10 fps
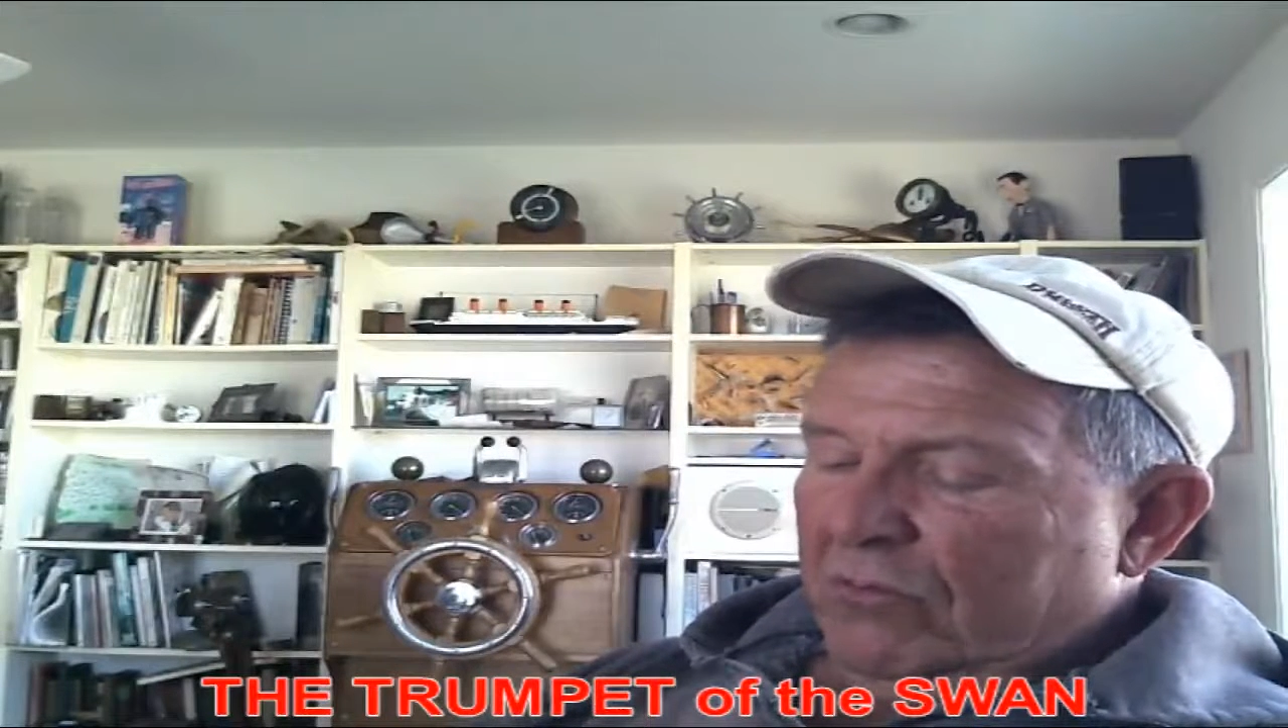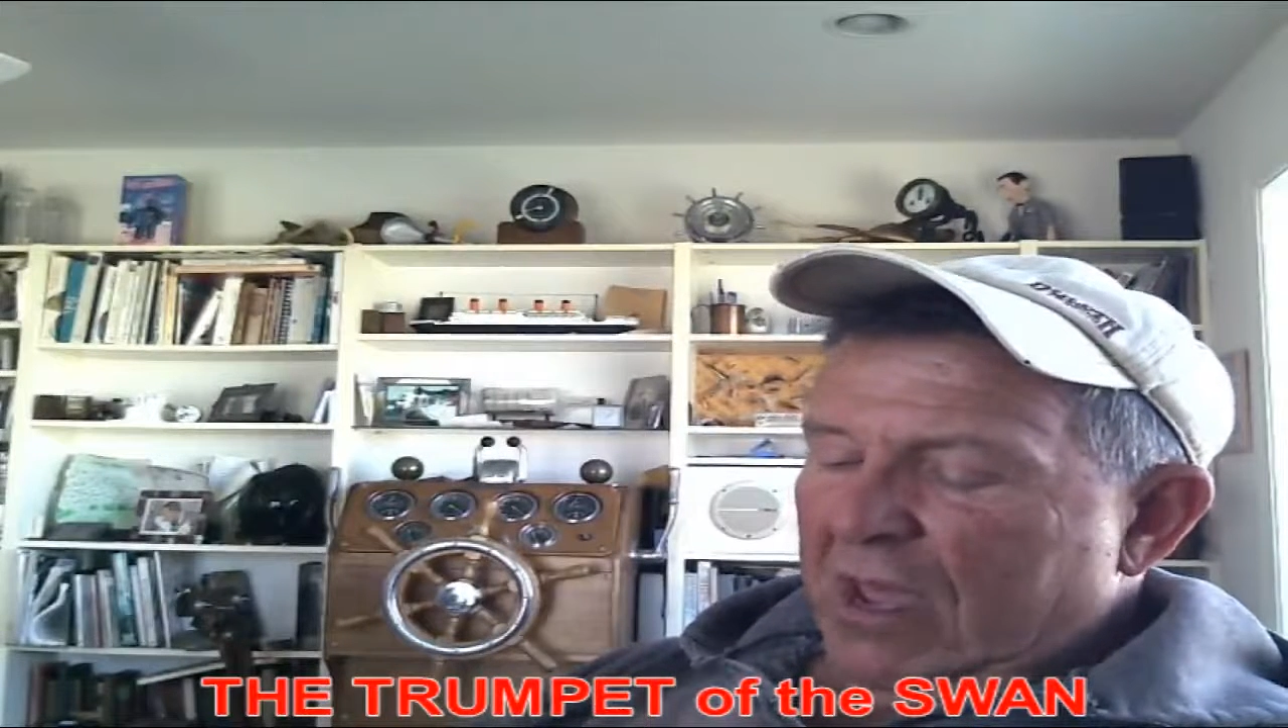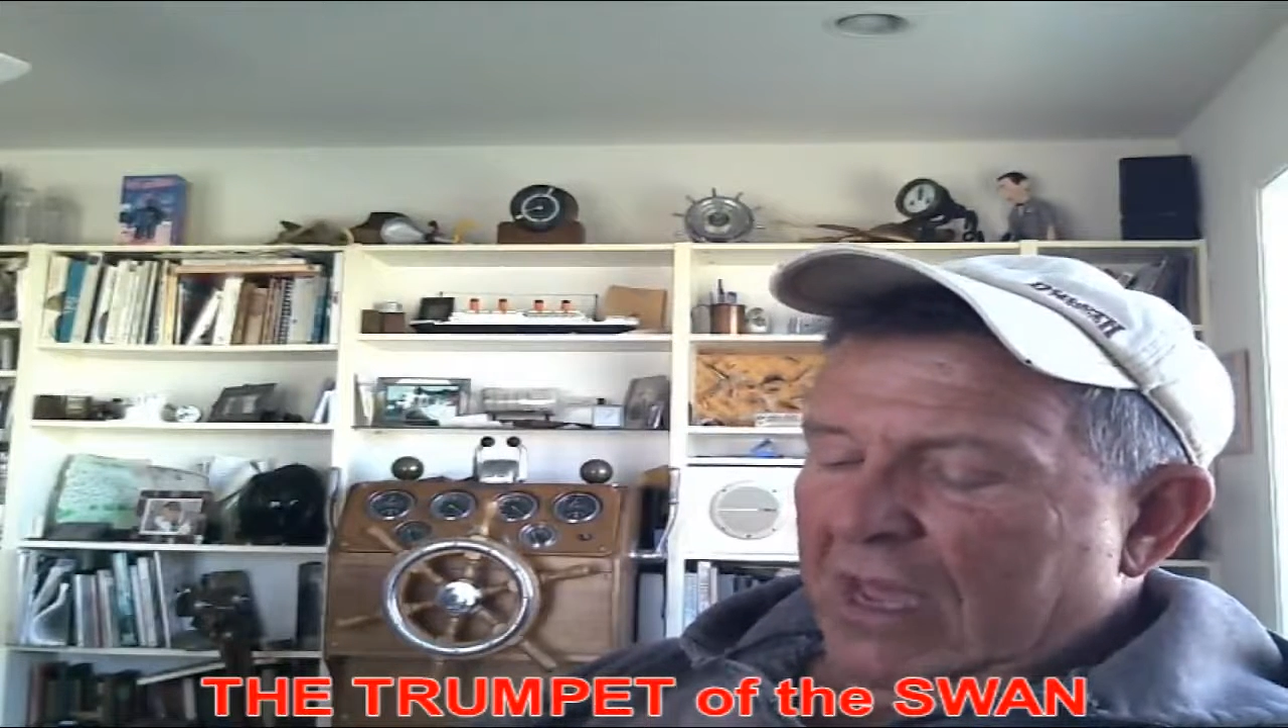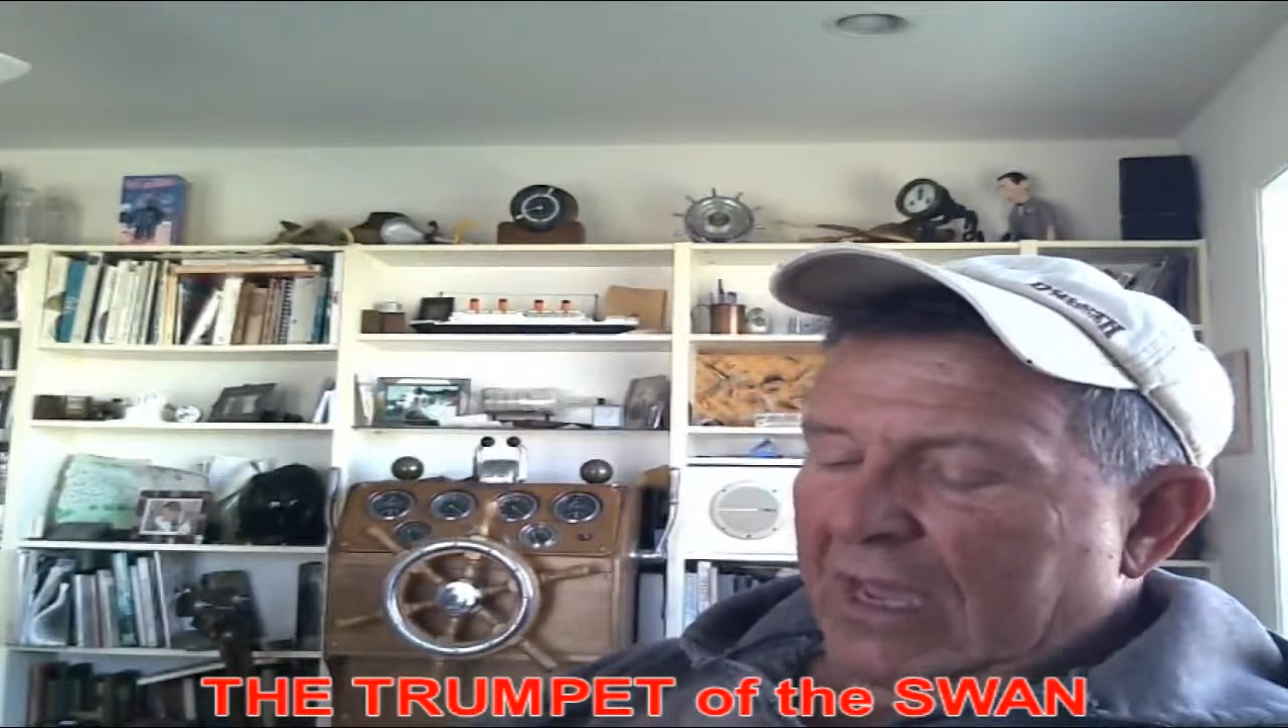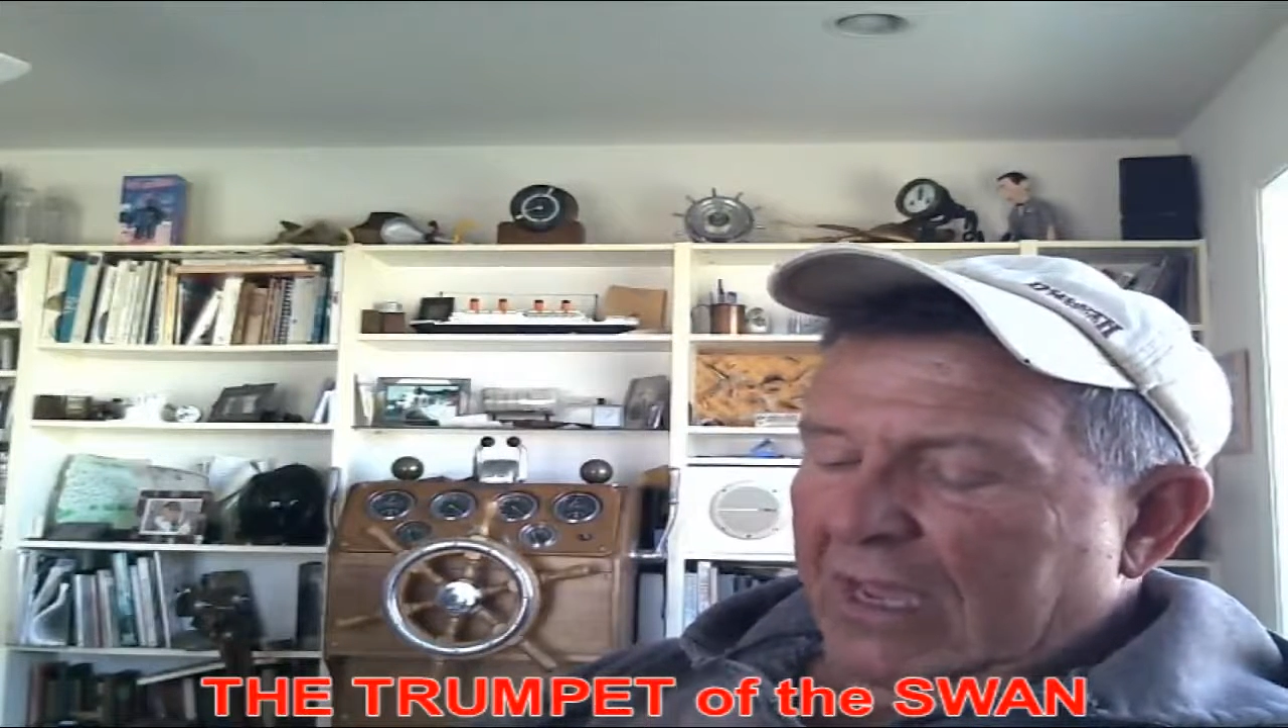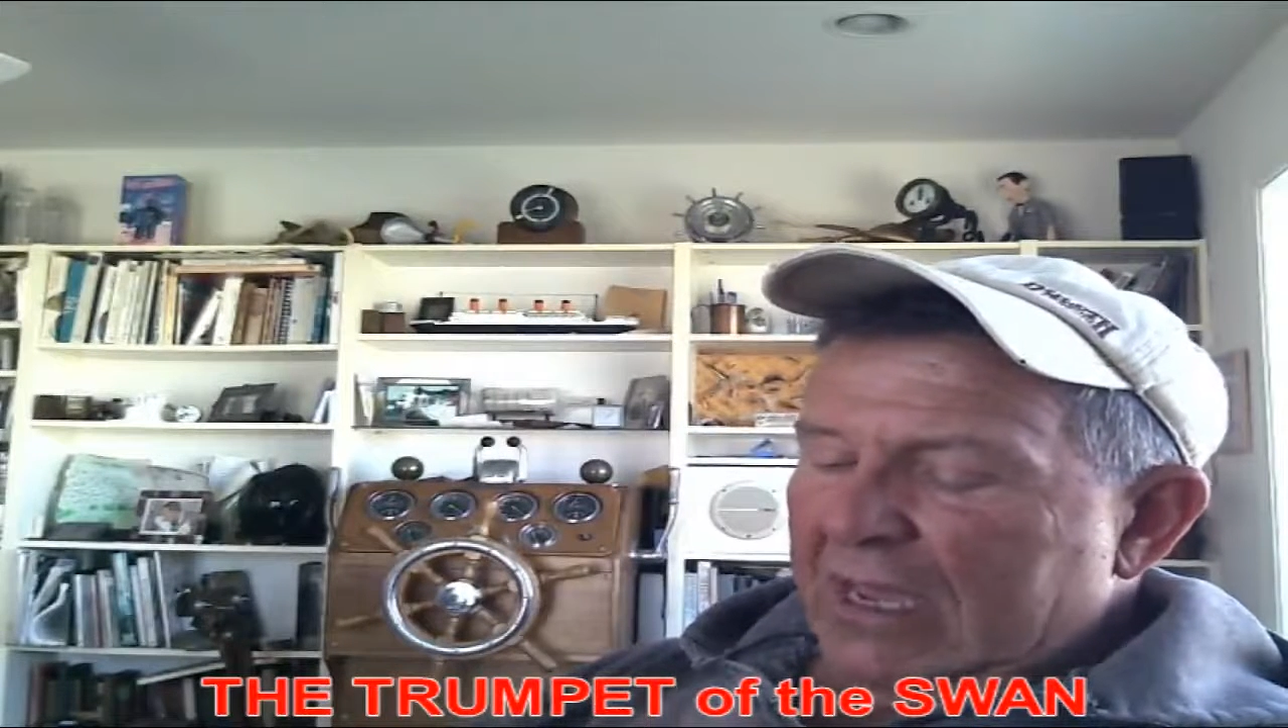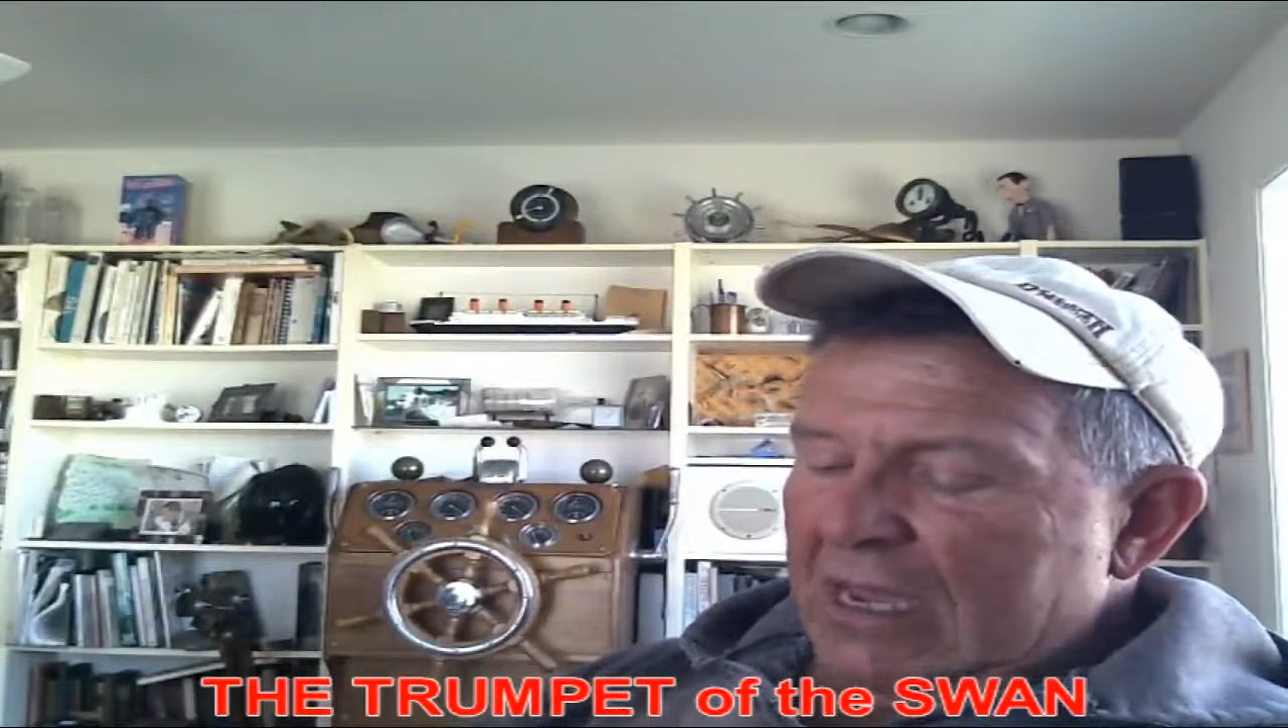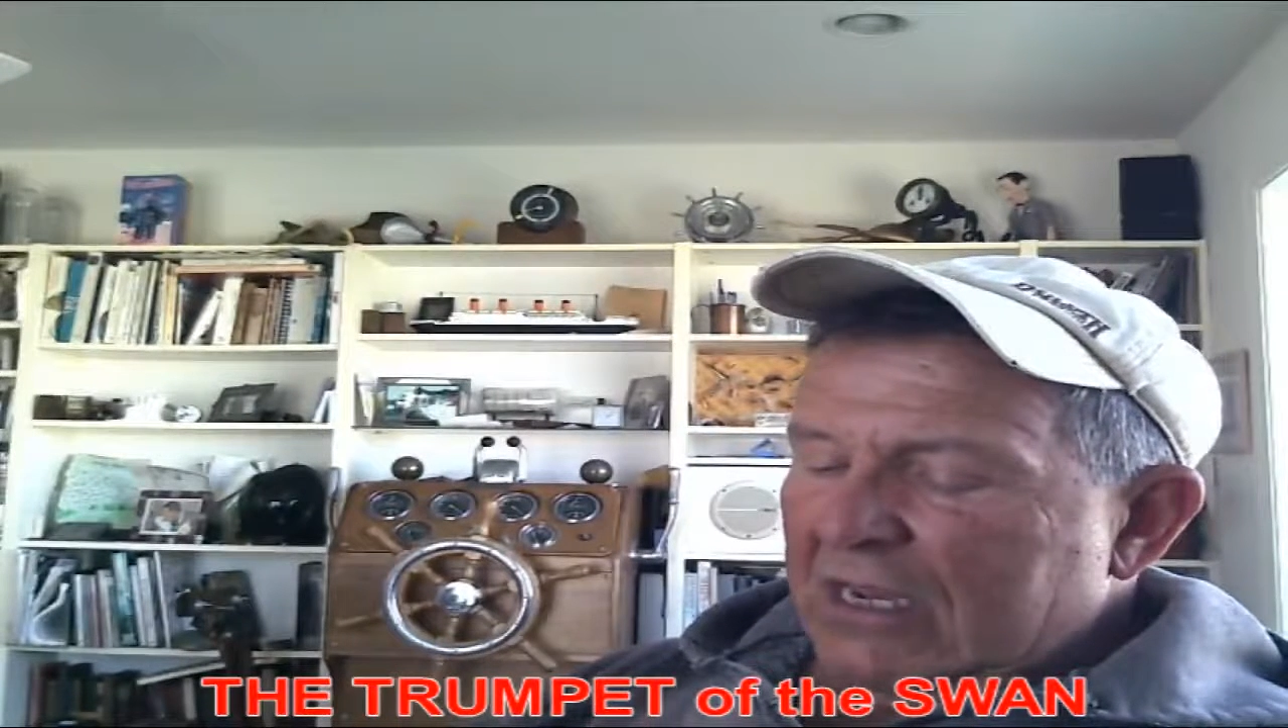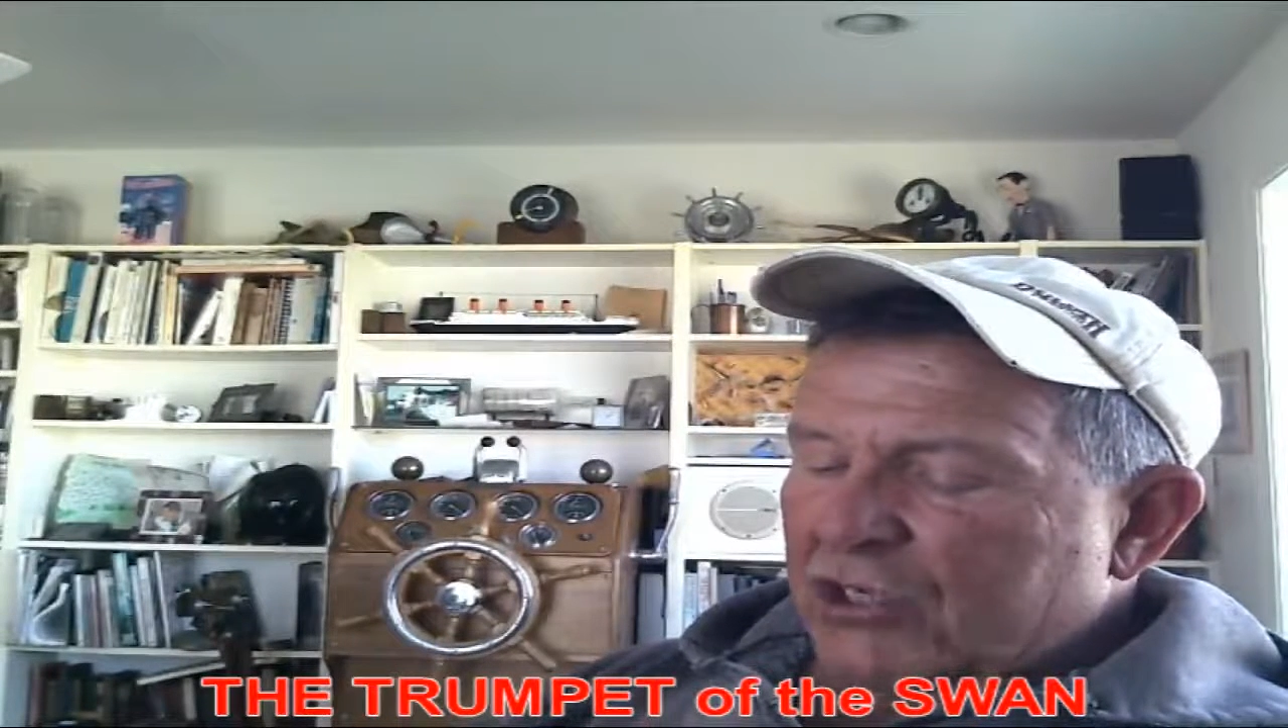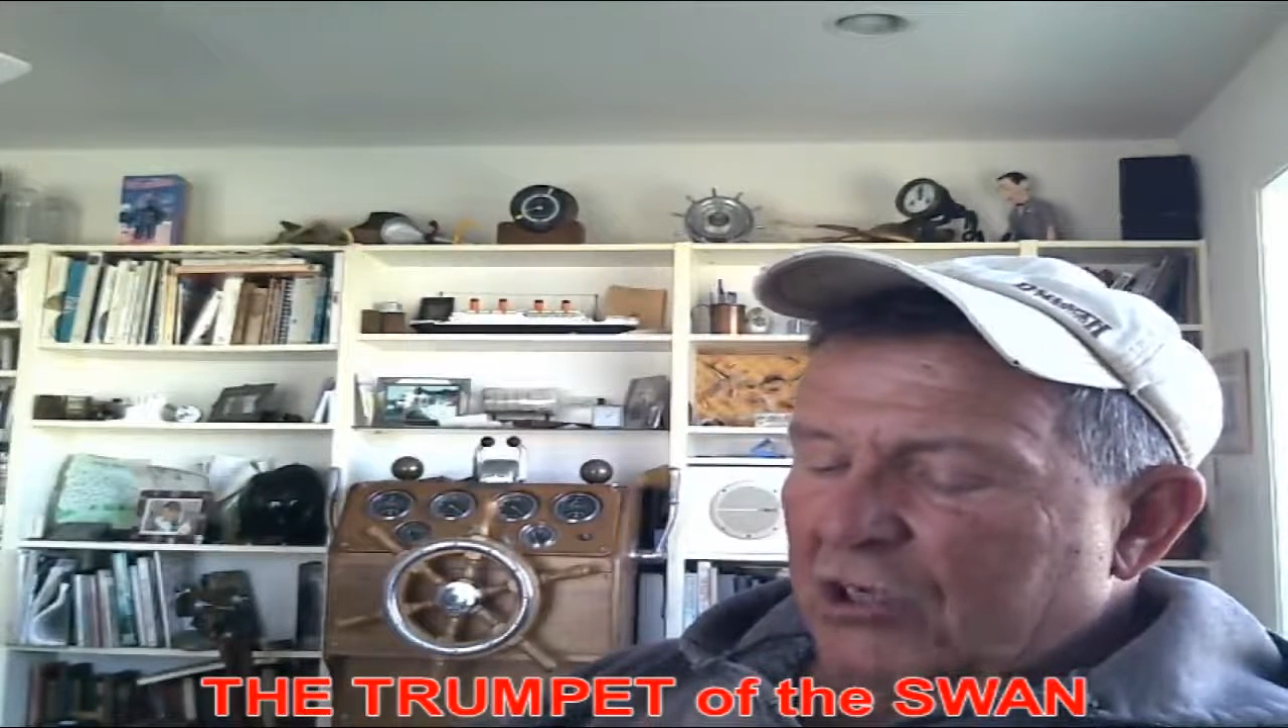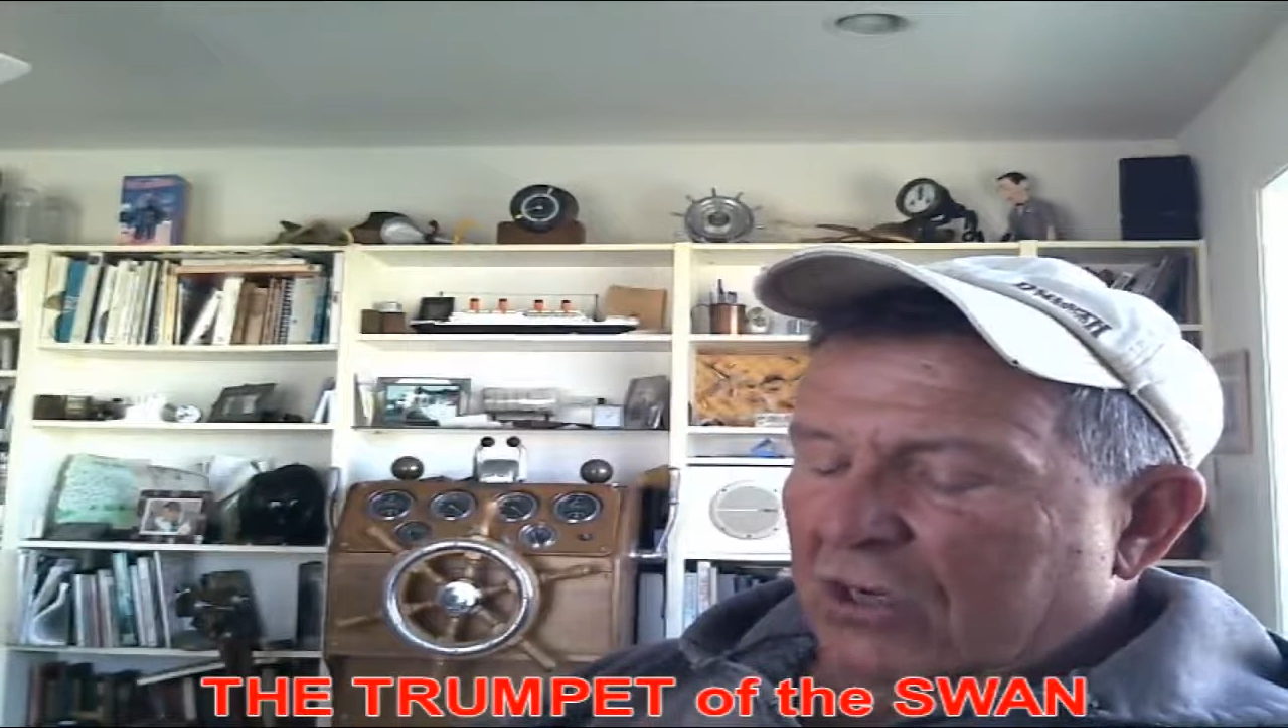making each